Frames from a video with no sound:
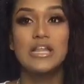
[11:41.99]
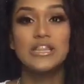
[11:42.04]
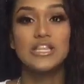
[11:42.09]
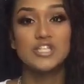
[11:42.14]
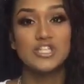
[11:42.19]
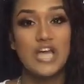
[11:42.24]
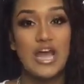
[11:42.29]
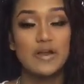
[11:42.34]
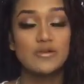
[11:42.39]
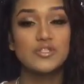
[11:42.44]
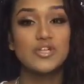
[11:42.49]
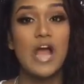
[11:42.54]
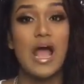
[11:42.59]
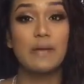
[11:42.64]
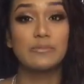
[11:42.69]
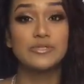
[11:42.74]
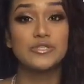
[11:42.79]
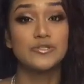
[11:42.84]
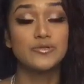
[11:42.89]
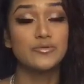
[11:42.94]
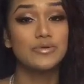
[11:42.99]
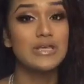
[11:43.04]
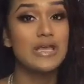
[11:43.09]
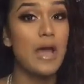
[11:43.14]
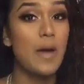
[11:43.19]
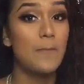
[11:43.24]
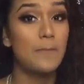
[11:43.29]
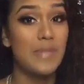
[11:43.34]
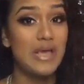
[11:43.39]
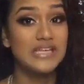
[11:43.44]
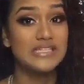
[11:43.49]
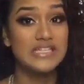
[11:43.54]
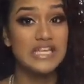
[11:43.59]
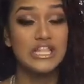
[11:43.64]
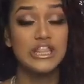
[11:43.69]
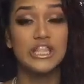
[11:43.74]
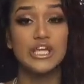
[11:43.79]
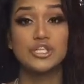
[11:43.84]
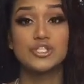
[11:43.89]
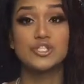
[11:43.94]
The shadows are absolutely
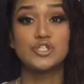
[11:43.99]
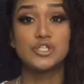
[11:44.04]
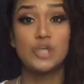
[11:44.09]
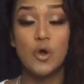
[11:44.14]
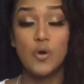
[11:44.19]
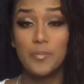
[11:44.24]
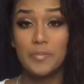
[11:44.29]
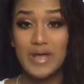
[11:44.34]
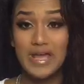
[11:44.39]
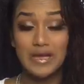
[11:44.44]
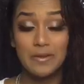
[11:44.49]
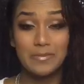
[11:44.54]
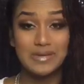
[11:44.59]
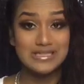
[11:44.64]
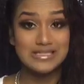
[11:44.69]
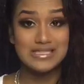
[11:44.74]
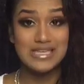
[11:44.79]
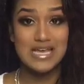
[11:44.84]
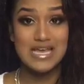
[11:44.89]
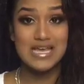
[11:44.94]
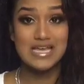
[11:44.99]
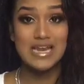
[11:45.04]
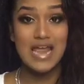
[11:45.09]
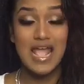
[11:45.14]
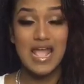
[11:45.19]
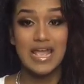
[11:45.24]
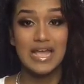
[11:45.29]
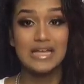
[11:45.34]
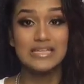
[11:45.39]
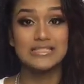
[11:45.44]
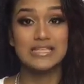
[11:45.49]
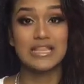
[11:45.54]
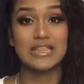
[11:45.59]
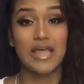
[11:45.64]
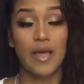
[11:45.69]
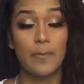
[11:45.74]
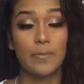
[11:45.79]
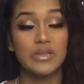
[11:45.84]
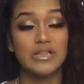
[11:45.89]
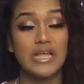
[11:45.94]
amazing. They're so pigmented and
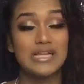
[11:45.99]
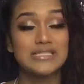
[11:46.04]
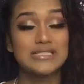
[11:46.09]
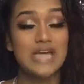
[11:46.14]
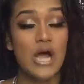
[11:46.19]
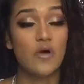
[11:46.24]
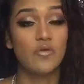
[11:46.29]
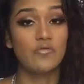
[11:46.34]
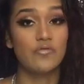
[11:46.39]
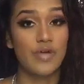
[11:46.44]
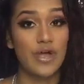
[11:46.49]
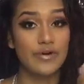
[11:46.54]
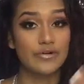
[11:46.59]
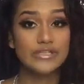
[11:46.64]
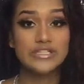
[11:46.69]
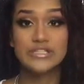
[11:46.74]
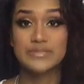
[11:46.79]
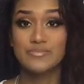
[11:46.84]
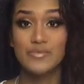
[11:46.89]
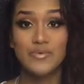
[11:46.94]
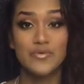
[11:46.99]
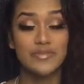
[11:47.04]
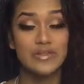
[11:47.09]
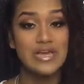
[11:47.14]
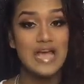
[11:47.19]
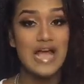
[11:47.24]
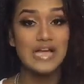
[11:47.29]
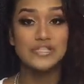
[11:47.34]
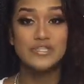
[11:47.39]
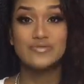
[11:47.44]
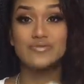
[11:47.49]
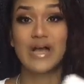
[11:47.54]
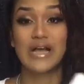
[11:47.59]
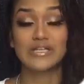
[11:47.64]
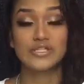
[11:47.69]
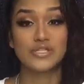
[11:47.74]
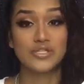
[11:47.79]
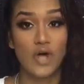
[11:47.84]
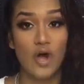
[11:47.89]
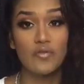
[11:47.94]
they blend out very smoothly, as you
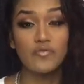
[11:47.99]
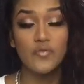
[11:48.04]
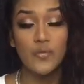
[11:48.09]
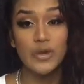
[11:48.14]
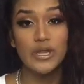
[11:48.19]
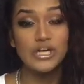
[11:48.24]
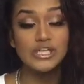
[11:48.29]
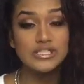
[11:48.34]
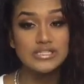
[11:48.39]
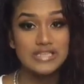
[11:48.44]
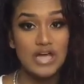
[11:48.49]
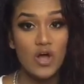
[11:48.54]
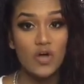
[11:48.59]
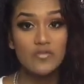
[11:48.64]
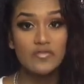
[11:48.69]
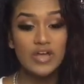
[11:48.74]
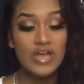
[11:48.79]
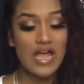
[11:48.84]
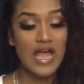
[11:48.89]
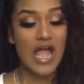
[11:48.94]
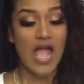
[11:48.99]
guys saw for yourself.